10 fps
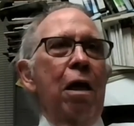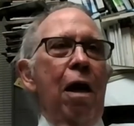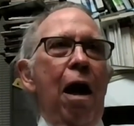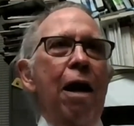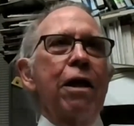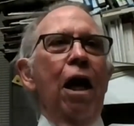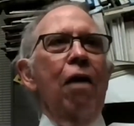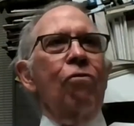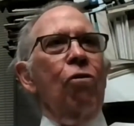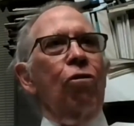I
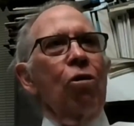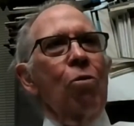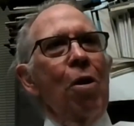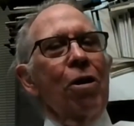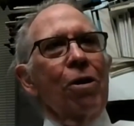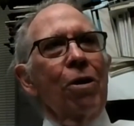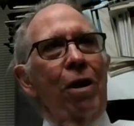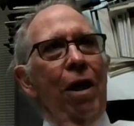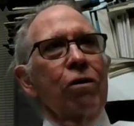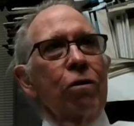gave the theoretical
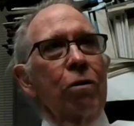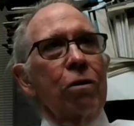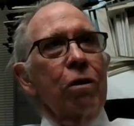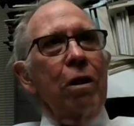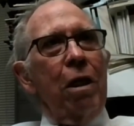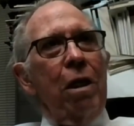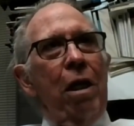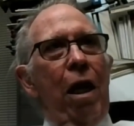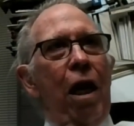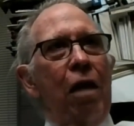lectures.
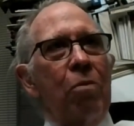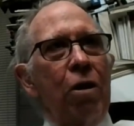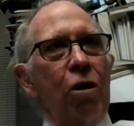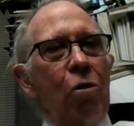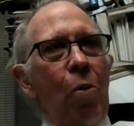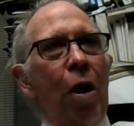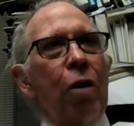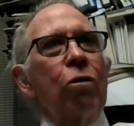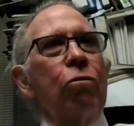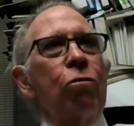And Minyuan,
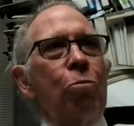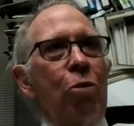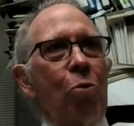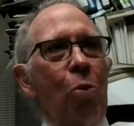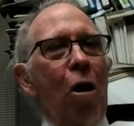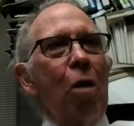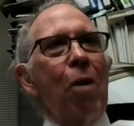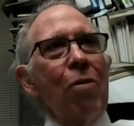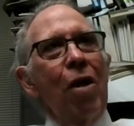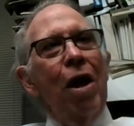who knew me well
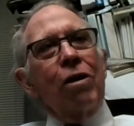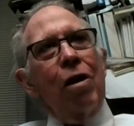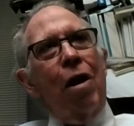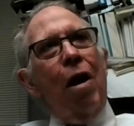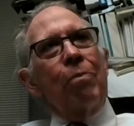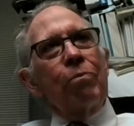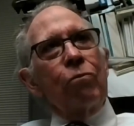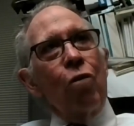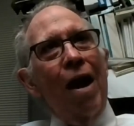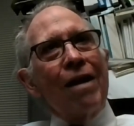by that time,
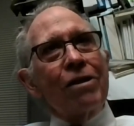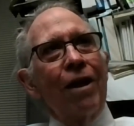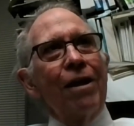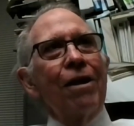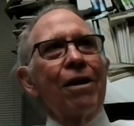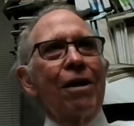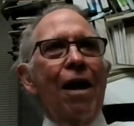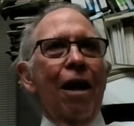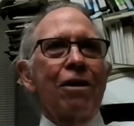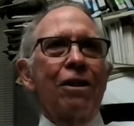translated and
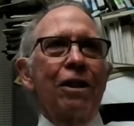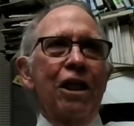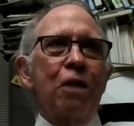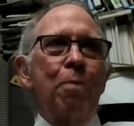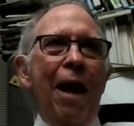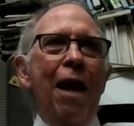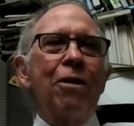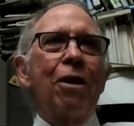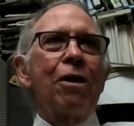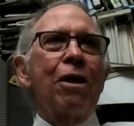actually
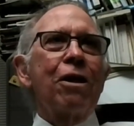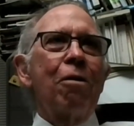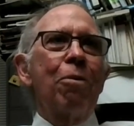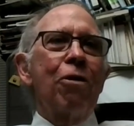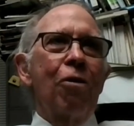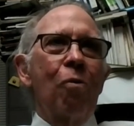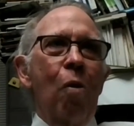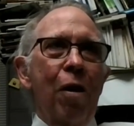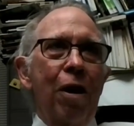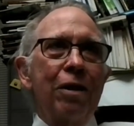expanded a little bit on
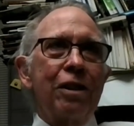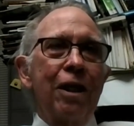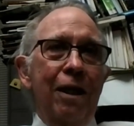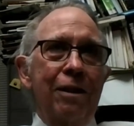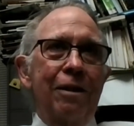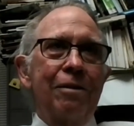what I said.